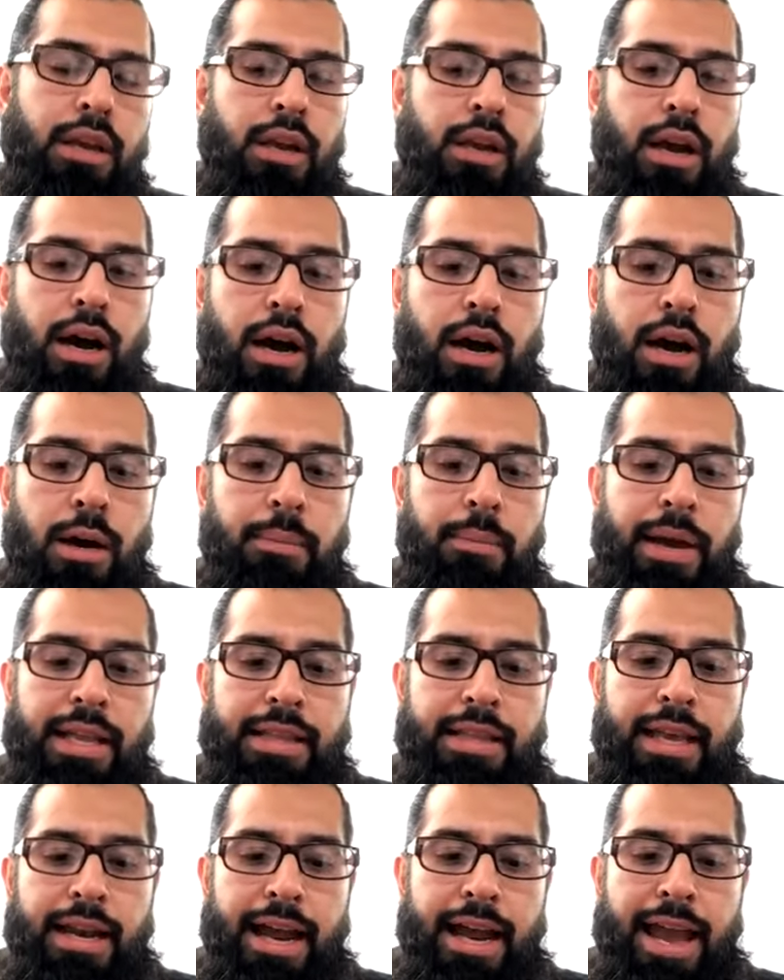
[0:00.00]
Um, and
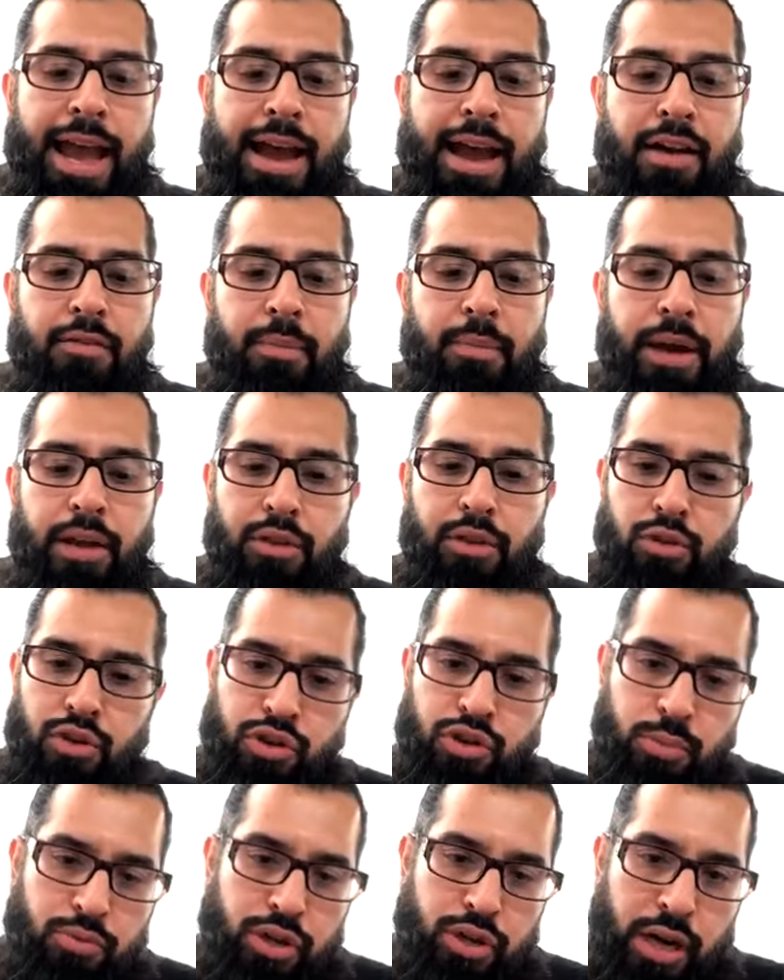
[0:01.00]
then I have my other
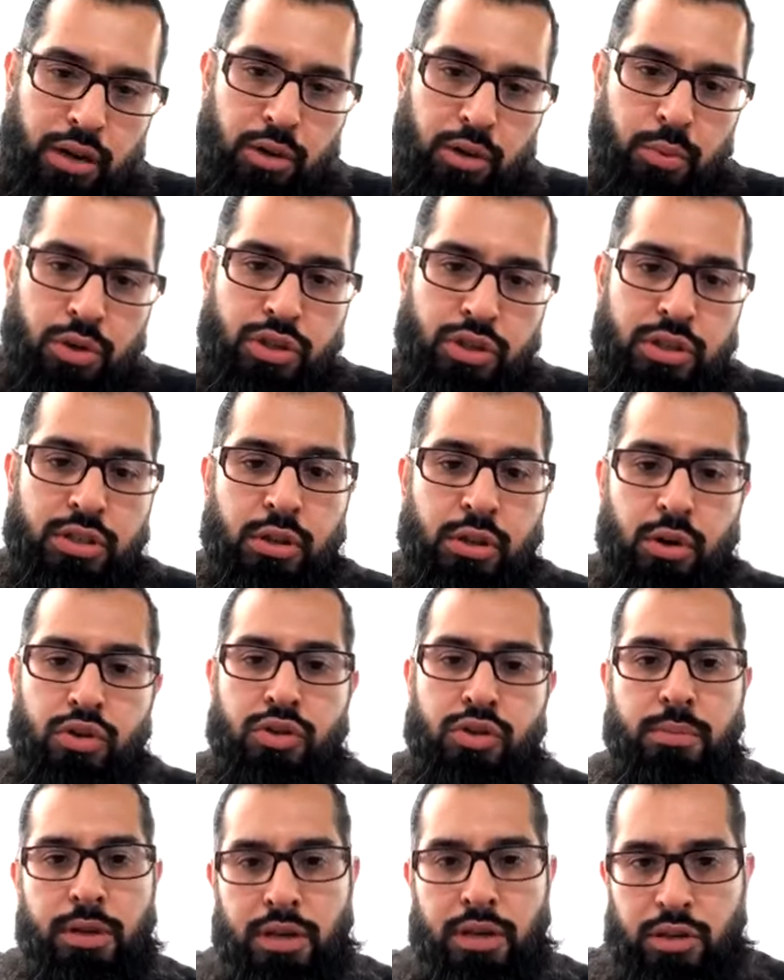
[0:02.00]
YouTube channel, which is Los
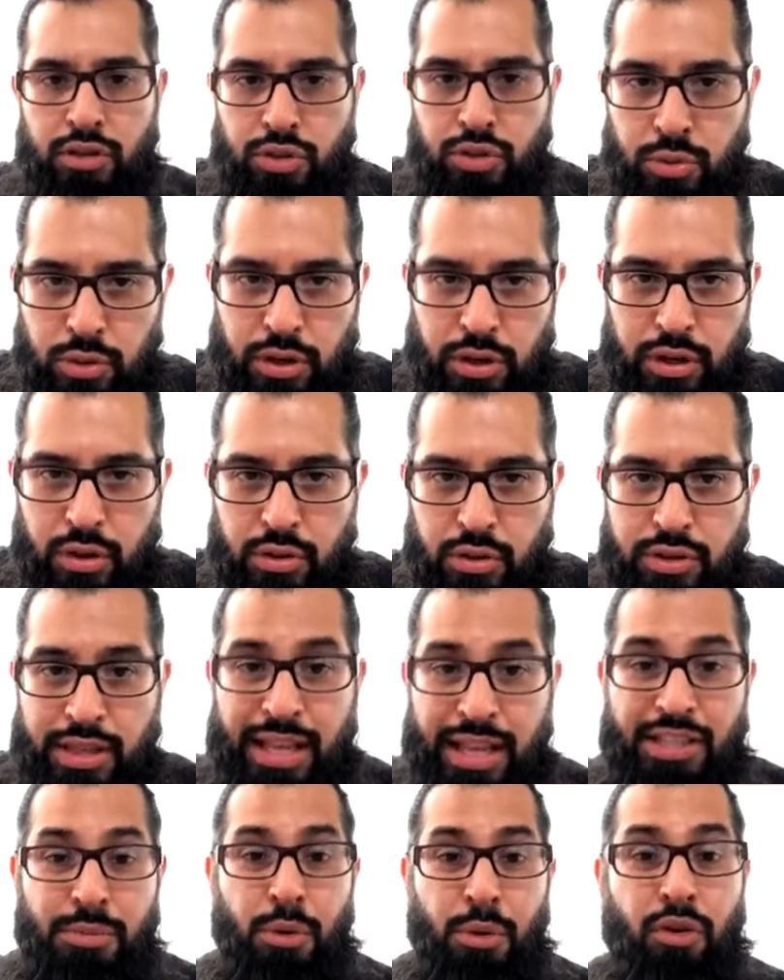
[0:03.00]
Media Studios, and
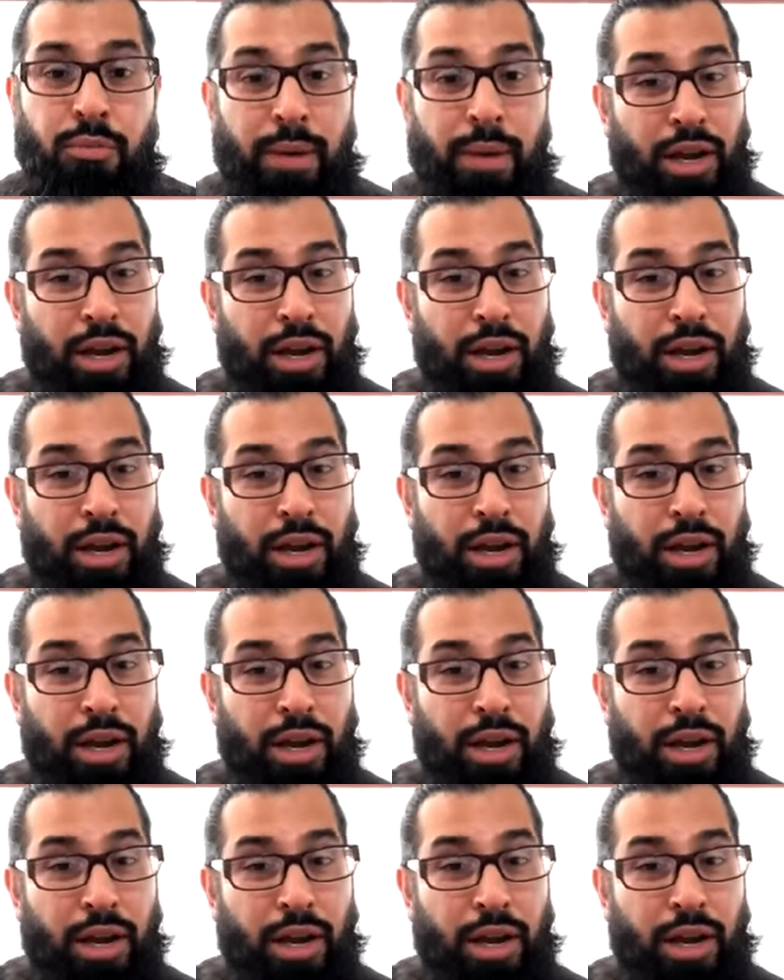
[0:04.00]
that's more of my